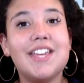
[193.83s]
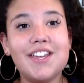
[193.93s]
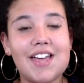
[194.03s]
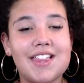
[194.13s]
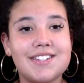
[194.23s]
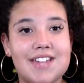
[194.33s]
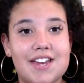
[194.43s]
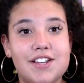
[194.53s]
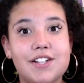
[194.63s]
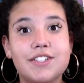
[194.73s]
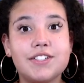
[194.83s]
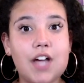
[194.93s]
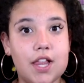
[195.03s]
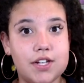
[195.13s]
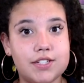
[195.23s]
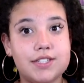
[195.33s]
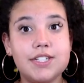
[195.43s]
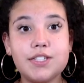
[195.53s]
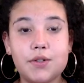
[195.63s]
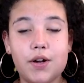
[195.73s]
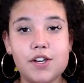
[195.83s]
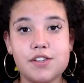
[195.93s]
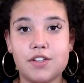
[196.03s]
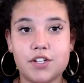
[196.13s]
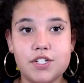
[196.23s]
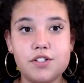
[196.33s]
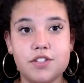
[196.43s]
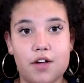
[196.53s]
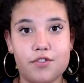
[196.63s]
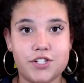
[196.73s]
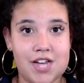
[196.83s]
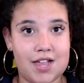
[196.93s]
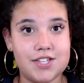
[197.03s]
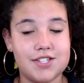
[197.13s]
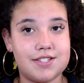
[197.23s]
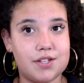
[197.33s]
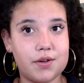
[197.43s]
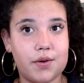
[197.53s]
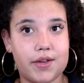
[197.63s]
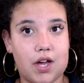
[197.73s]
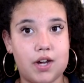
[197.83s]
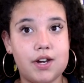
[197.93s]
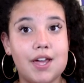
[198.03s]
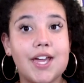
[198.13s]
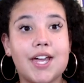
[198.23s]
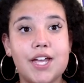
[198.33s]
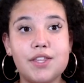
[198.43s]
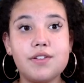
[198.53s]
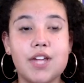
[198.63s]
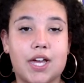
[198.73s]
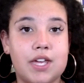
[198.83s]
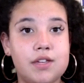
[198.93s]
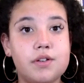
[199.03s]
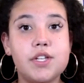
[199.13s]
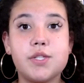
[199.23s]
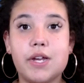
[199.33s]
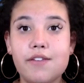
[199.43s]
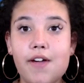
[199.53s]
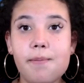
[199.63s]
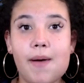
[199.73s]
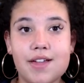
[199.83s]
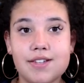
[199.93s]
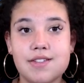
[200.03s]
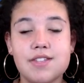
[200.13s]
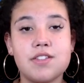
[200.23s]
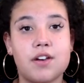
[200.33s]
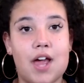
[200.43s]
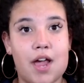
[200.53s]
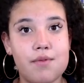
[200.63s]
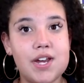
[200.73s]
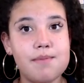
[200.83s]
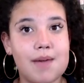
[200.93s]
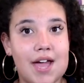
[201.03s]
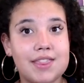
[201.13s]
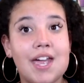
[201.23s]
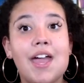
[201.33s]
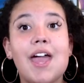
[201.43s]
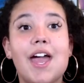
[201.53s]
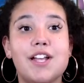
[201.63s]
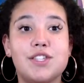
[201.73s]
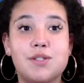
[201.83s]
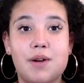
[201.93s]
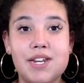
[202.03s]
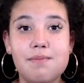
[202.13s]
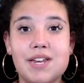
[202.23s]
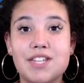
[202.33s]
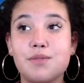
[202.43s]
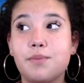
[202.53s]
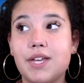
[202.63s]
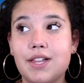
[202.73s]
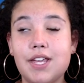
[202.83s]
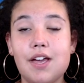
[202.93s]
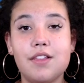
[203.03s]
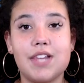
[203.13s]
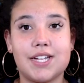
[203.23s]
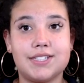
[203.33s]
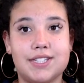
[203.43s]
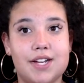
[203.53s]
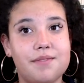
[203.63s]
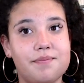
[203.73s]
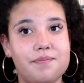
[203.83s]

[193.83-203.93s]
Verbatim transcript: Thank you, Alexander. Scholars, this quarter's sectional software challenge is still going on. K through 2nd, you will need 25 past lessons on iReady Math and 20 minutes weekly on Lexia.